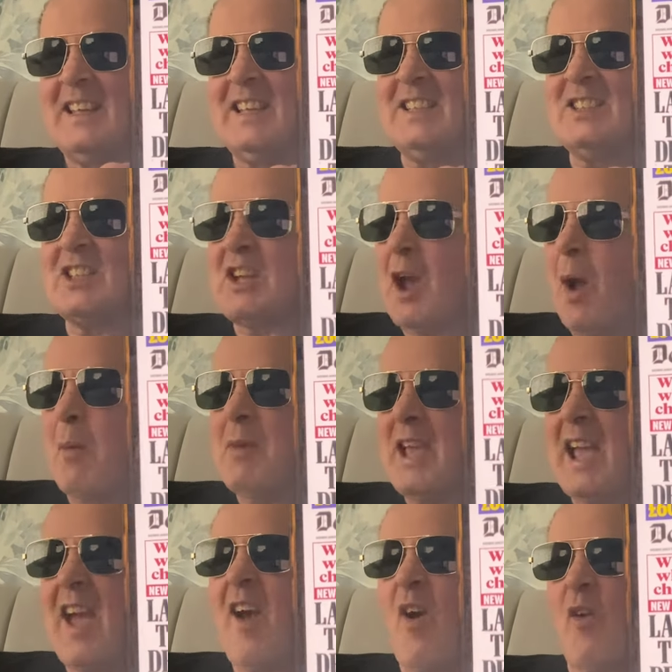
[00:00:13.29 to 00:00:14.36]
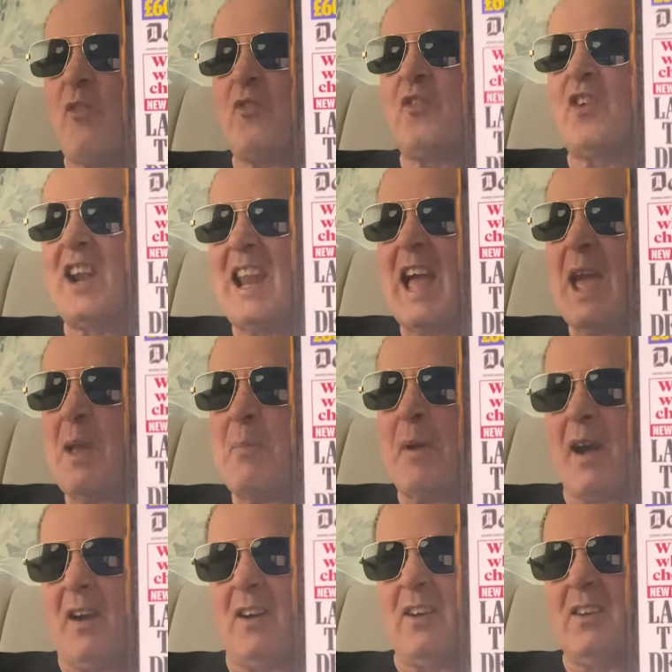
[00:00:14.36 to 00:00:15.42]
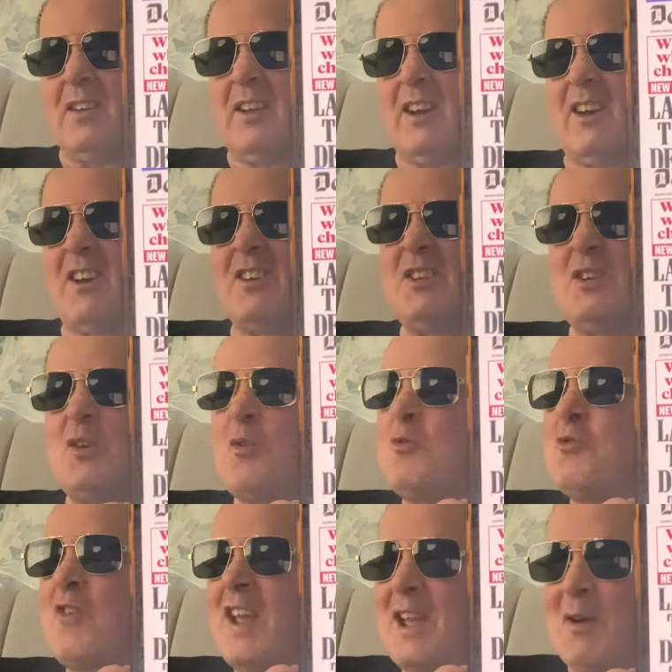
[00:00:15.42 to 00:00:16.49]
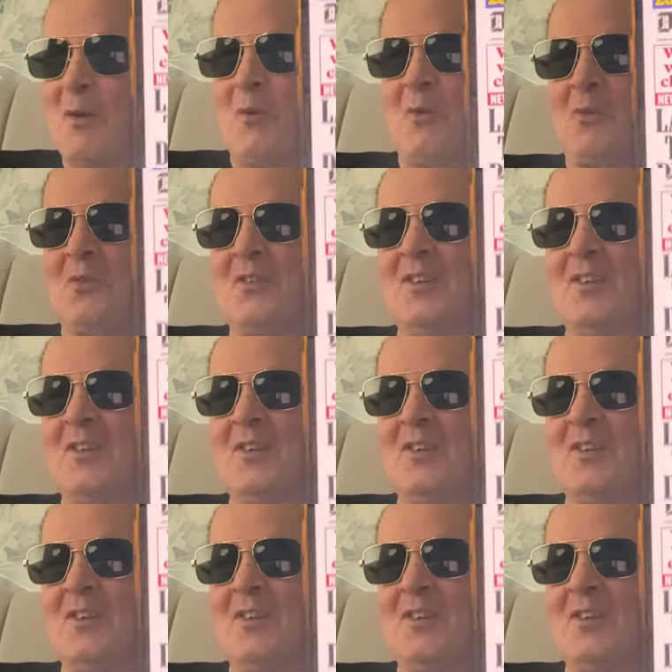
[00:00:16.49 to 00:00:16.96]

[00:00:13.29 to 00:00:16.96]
is coming out for Labour. Are you real?